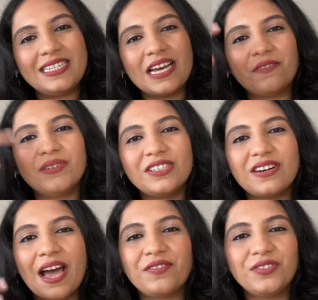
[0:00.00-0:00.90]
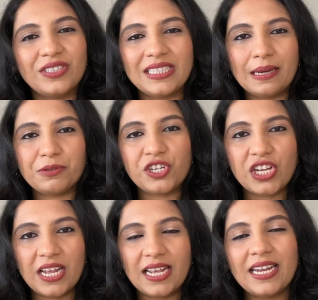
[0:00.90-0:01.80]
down below. I would really
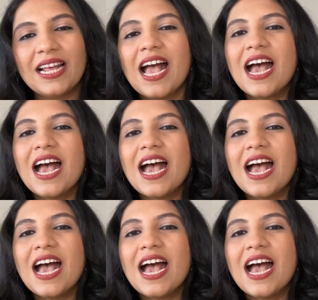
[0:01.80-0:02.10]
appreciate it.